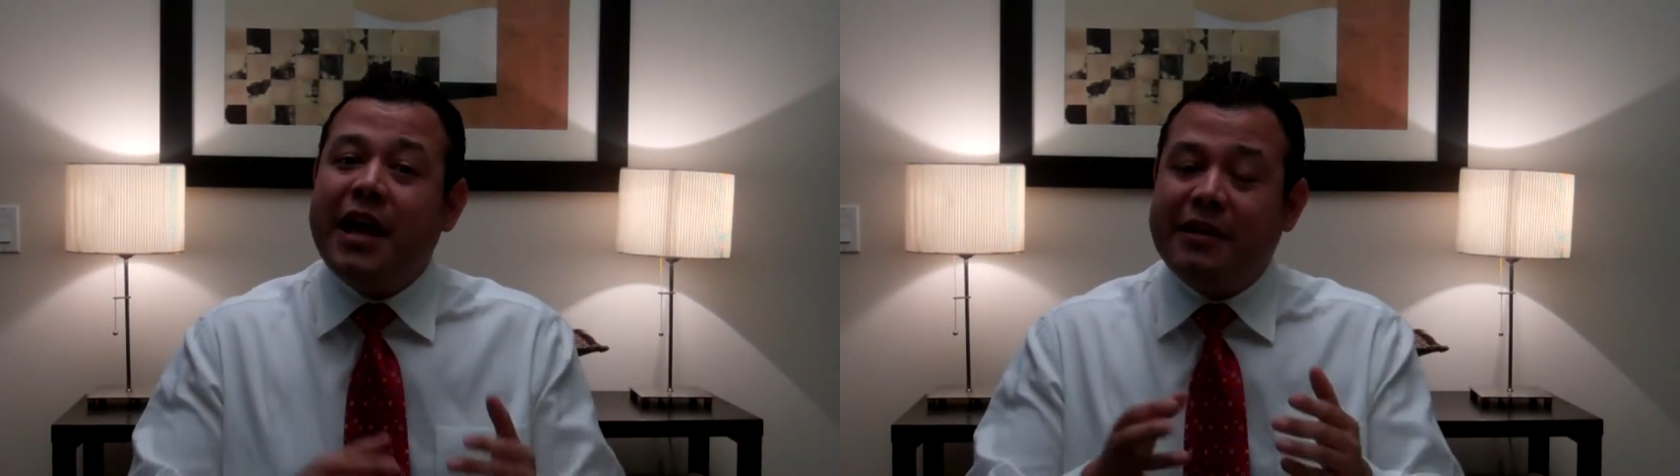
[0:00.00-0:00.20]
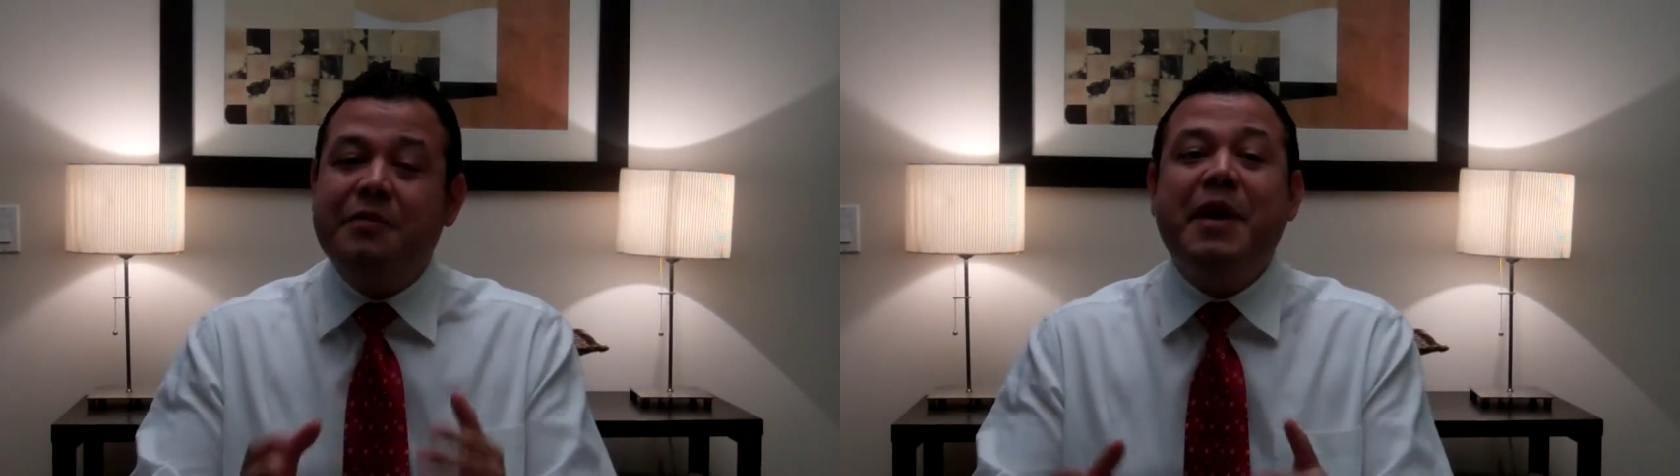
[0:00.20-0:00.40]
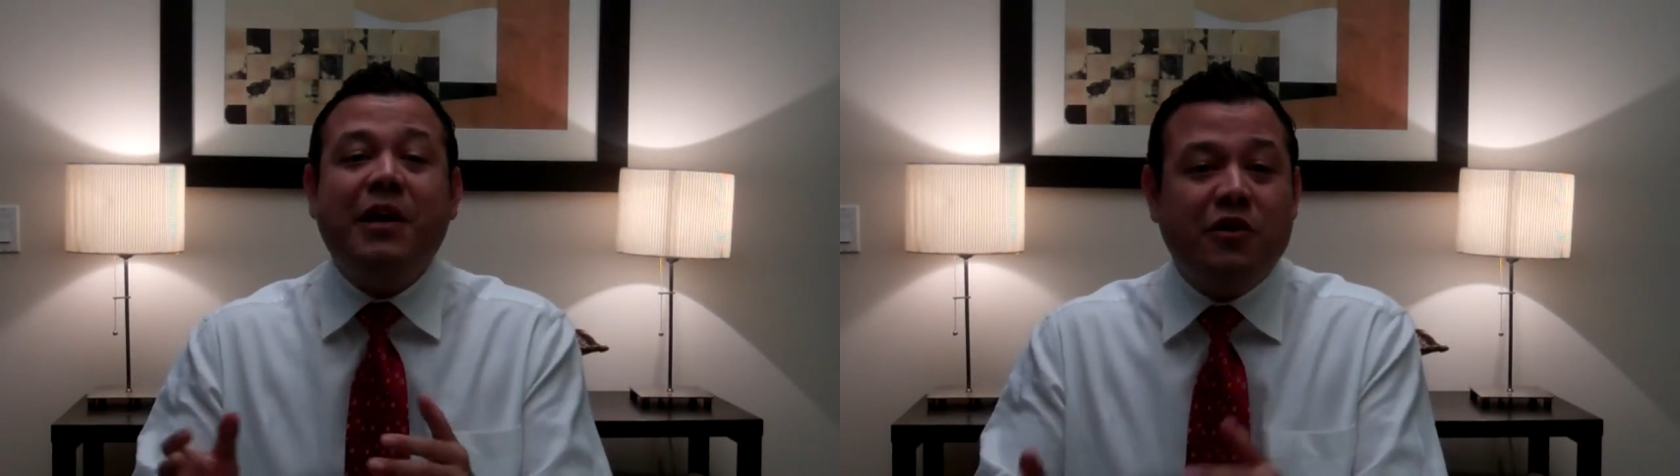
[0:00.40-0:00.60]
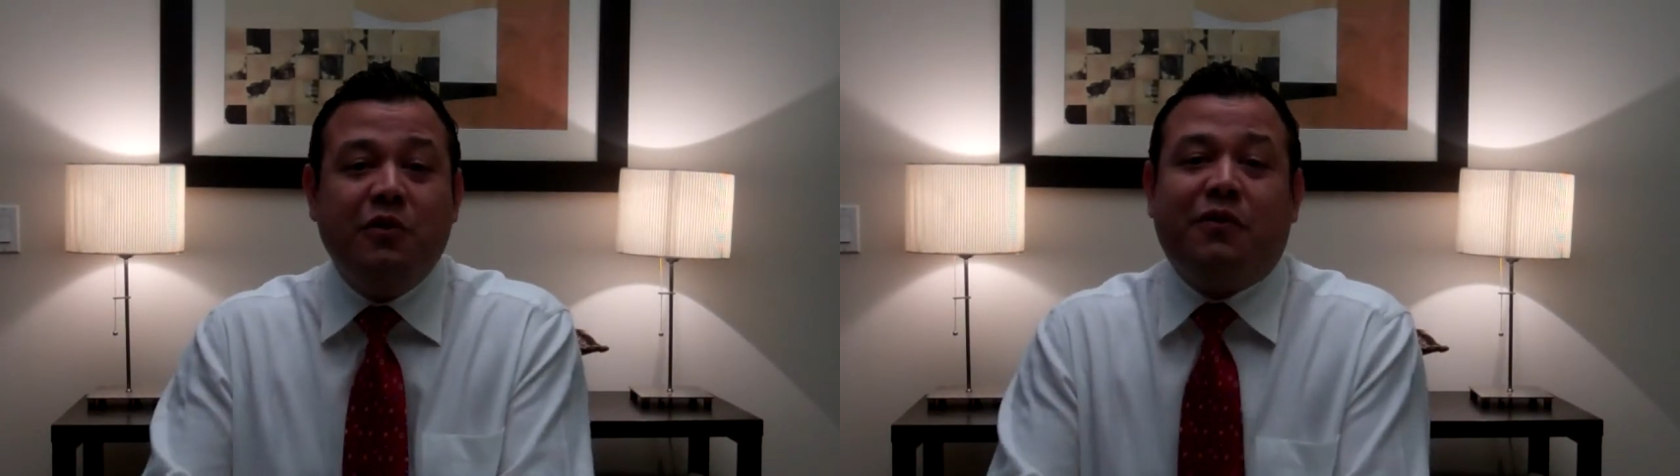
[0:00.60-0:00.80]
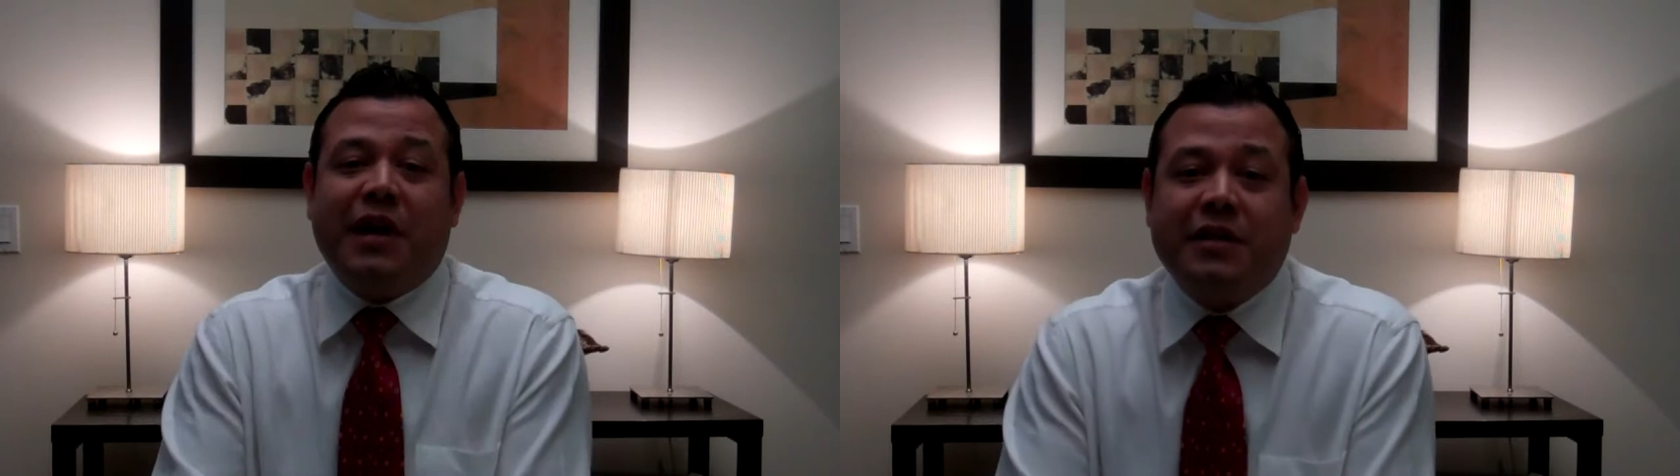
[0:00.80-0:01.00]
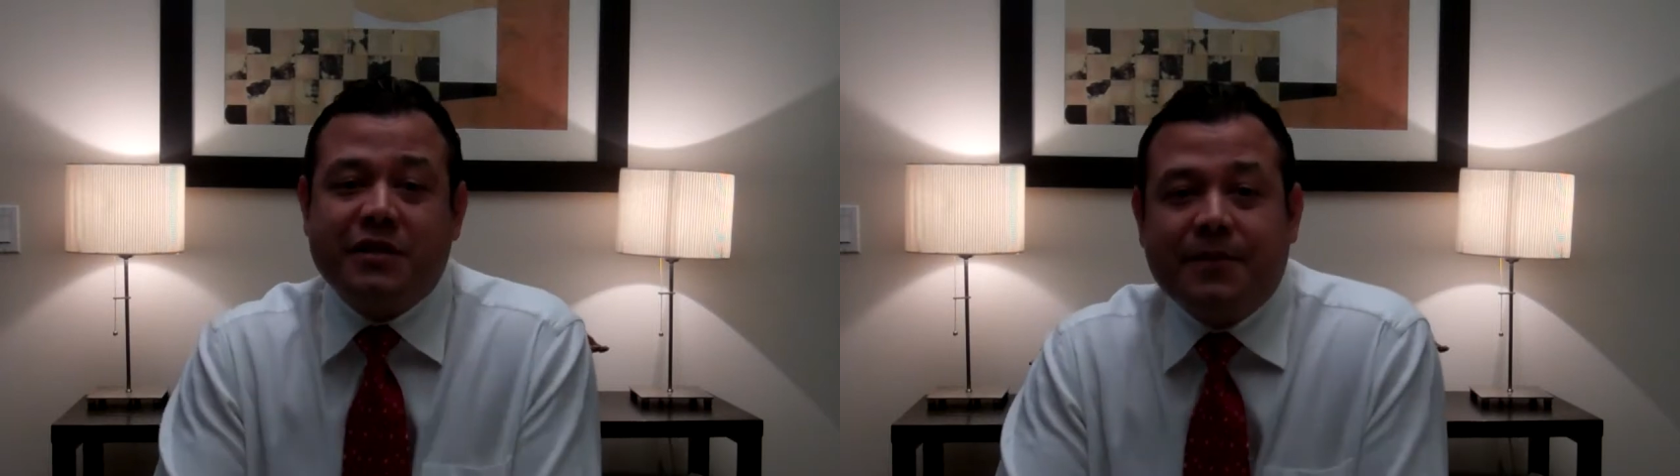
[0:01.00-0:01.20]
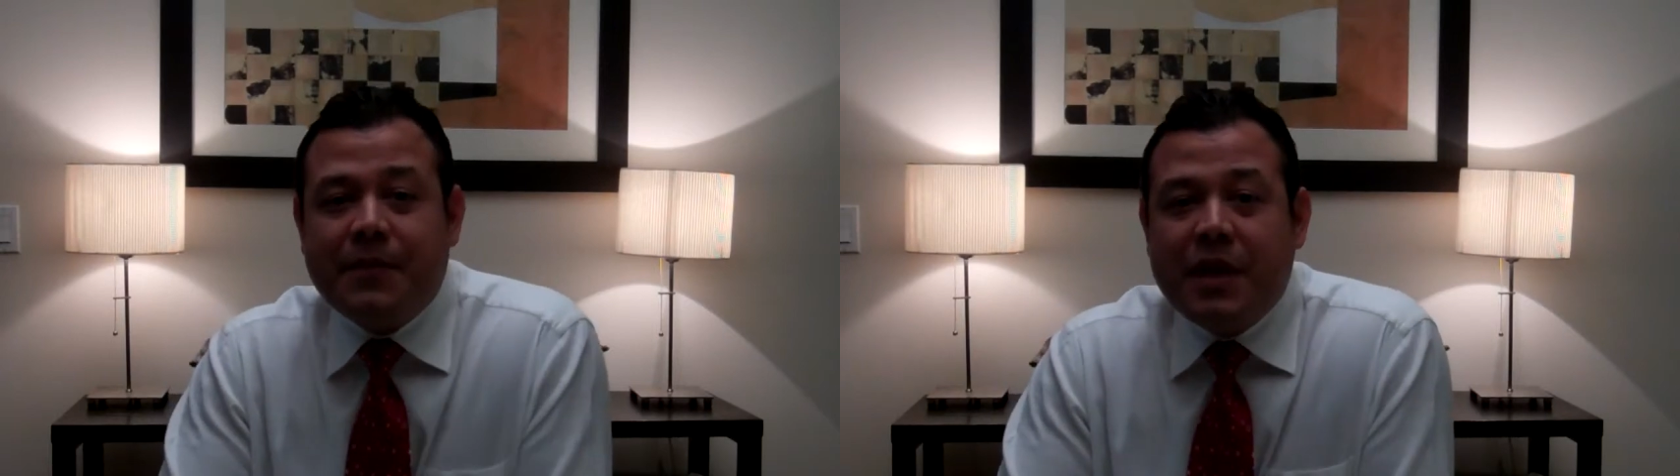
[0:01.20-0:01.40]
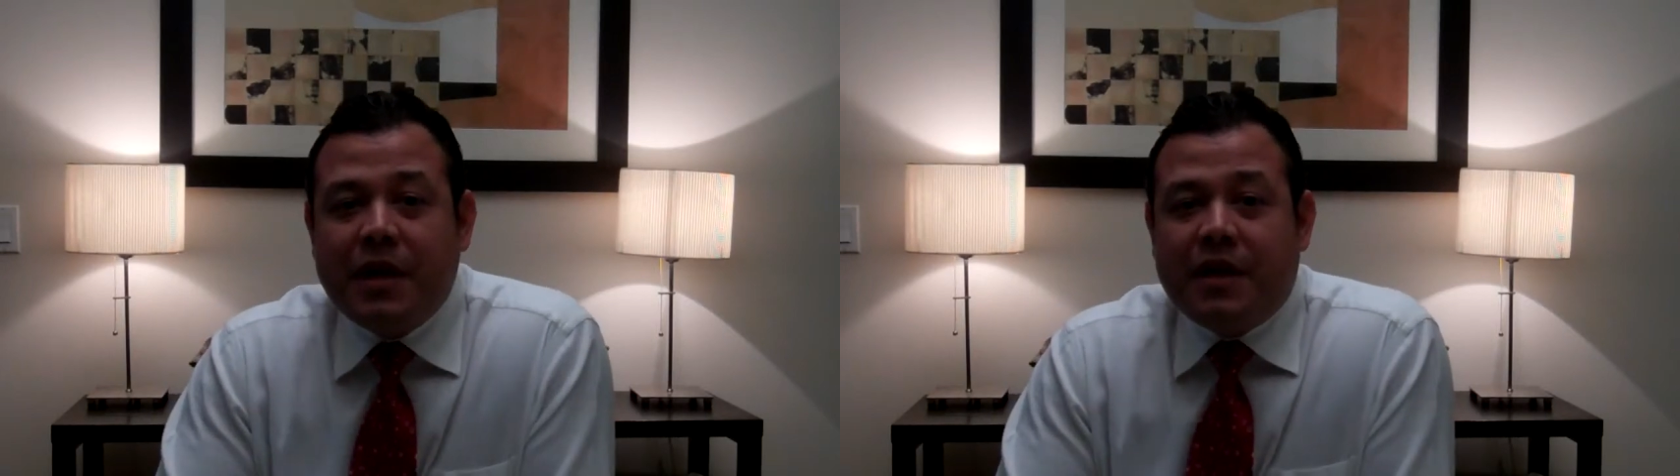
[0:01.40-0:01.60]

and to make new friends.